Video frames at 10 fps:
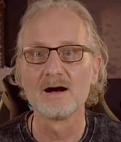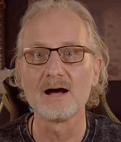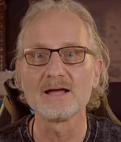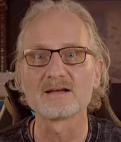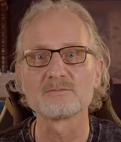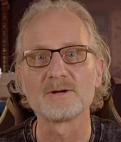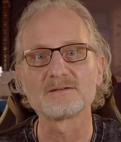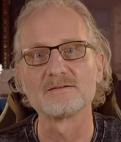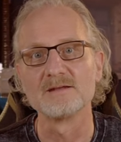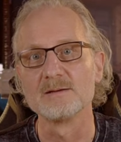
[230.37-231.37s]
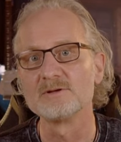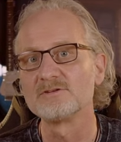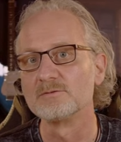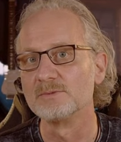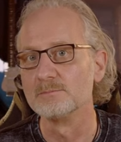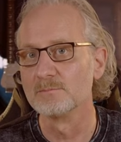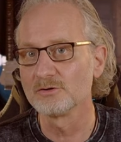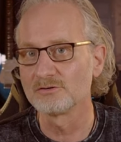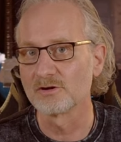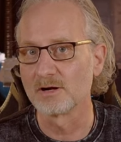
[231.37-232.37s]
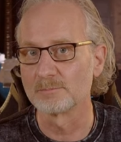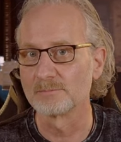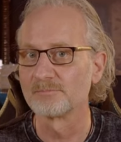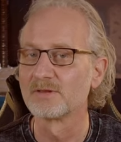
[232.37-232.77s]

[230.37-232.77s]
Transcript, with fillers: I expected the image to be much sharper.